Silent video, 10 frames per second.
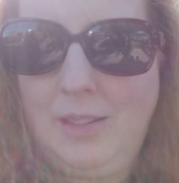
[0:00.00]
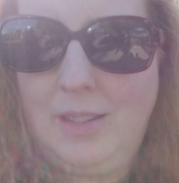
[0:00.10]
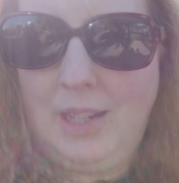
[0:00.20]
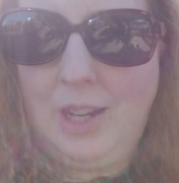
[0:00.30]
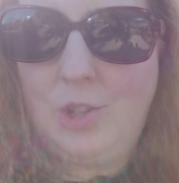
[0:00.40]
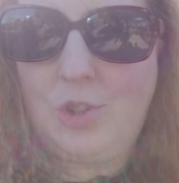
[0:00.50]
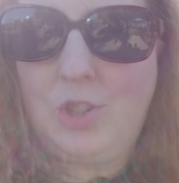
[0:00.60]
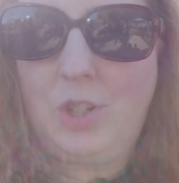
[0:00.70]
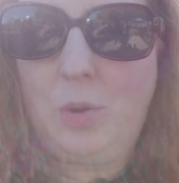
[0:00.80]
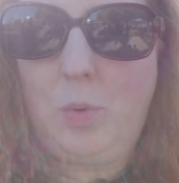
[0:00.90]

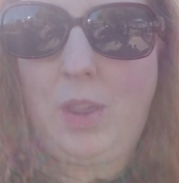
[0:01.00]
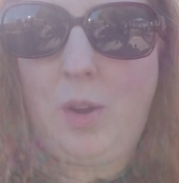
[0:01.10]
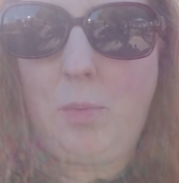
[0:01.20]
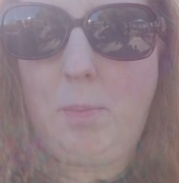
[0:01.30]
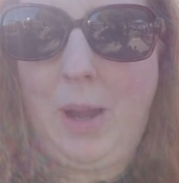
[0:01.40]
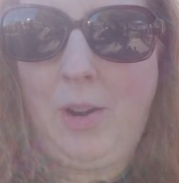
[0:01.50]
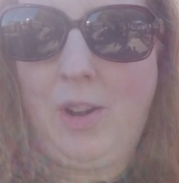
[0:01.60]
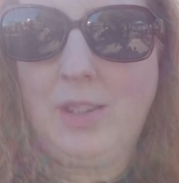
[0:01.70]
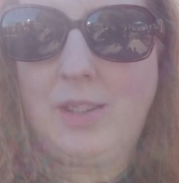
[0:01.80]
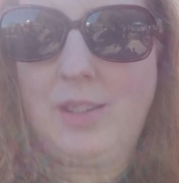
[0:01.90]
teenagers here without
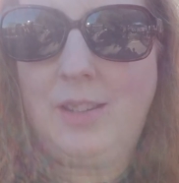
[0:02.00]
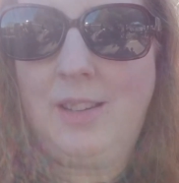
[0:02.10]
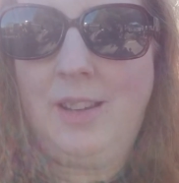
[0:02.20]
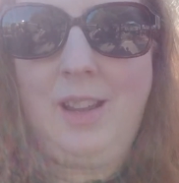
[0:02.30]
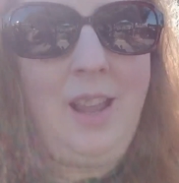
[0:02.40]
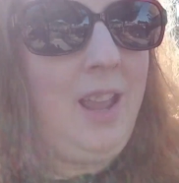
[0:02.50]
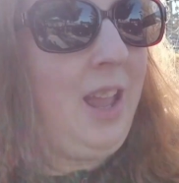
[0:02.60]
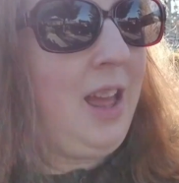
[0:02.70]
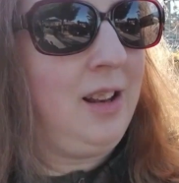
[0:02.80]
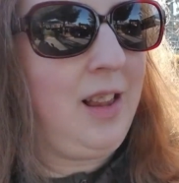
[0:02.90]
parents.
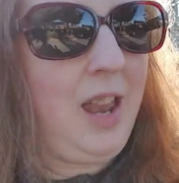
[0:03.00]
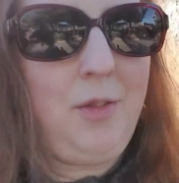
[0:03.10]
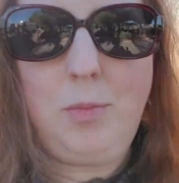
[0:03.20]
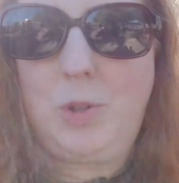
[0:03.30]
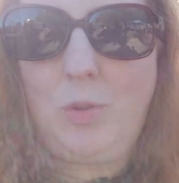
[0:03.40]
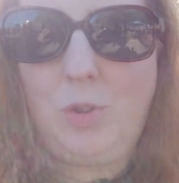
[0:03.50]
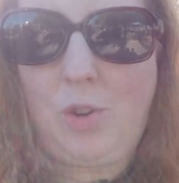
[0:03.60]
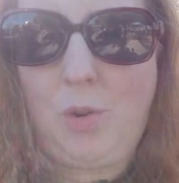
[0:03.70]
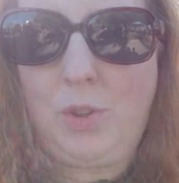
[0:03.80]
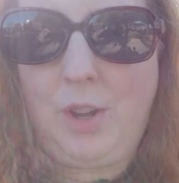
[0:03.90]
And a lot of them don't
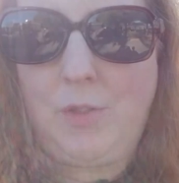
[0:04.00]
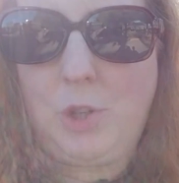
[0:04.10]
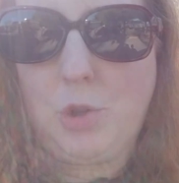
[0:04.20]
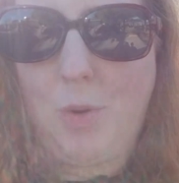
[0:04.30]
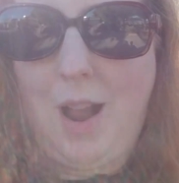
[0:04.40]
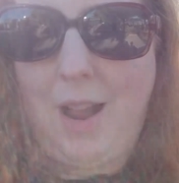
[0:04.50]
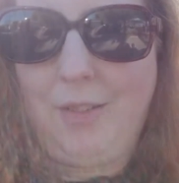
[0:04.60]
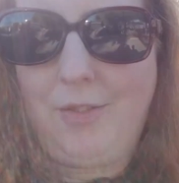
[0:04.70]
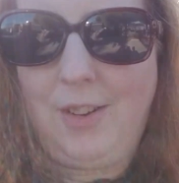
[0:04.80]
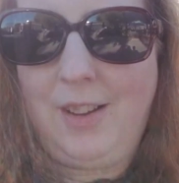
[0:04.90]
look old enough to
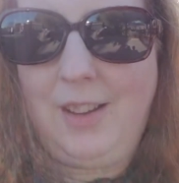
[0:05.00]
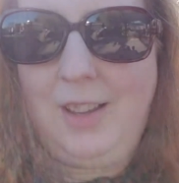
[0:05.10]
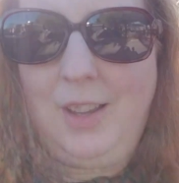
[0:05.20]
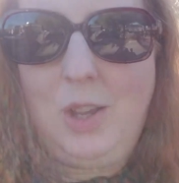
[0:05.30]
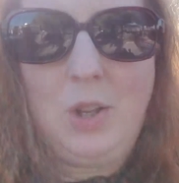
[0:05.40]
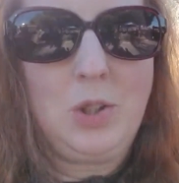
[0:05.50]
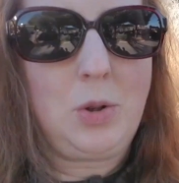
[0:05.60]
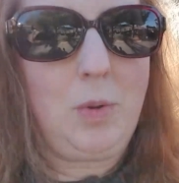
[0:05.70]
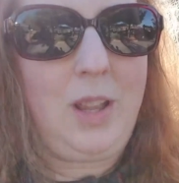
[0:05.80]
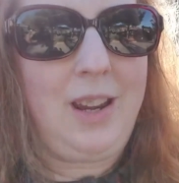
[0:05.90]
drive.
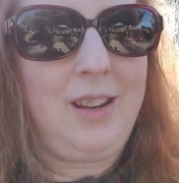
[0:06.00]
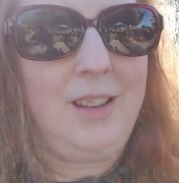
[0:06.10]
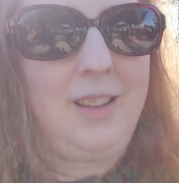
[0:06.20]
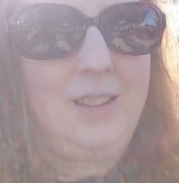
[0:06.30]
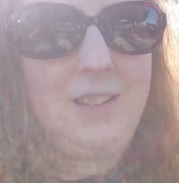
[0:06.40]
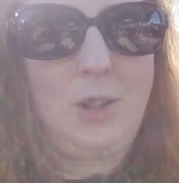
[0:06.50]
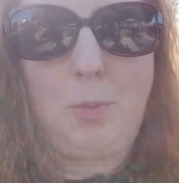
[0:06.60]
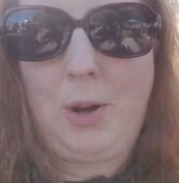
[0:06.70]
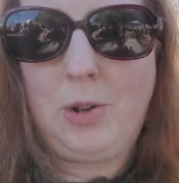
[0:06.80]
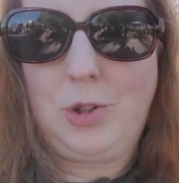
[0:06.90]
So we're like, did their
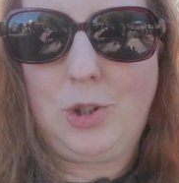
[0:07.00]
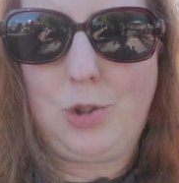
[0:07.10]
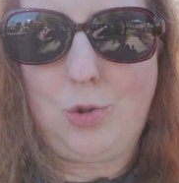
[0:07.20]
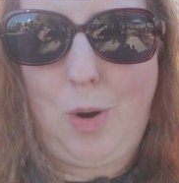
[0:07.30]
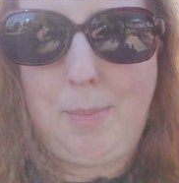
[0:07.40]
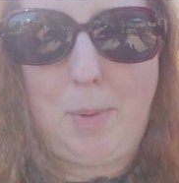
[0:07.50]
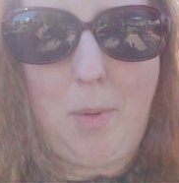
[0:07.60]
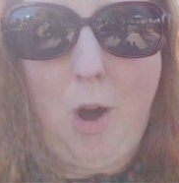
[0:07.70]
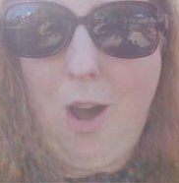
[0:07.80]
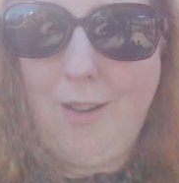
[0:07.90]
parents just drop
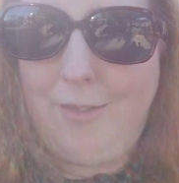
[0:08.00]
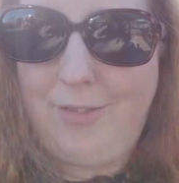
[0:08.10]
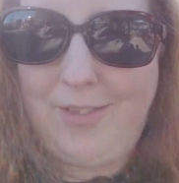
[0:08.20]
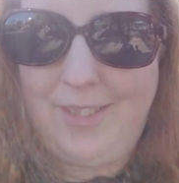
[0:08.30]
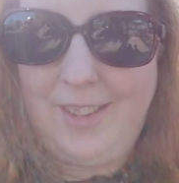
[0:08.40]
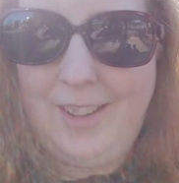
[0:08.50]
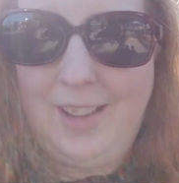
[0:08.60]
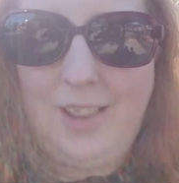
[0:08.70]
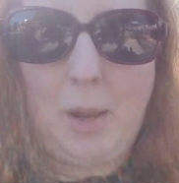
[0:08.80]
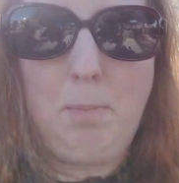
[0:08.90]
them off?
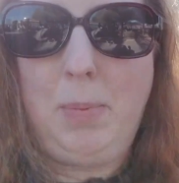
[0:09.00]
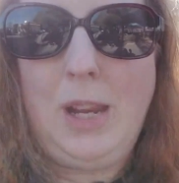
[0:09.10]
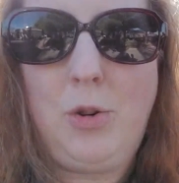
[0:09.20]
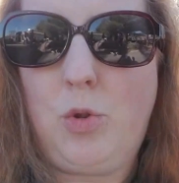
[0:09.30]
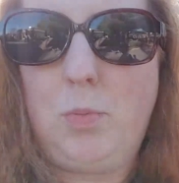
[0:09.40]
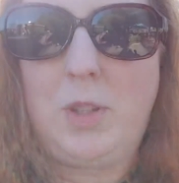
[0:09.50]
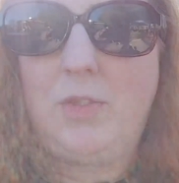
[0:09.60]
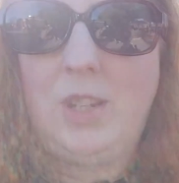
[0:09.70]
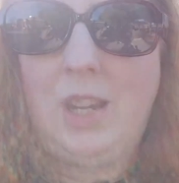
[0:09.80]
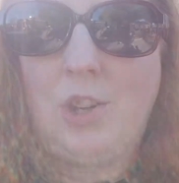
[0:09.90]
Like big groups
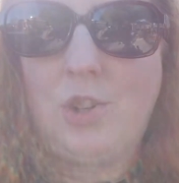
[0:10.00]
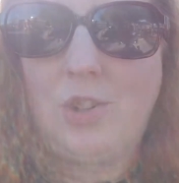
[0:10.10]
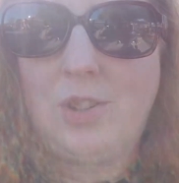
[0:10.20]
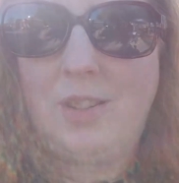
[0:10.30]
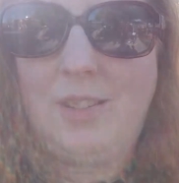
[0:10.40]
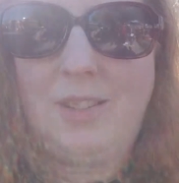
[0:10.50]
of teenagers.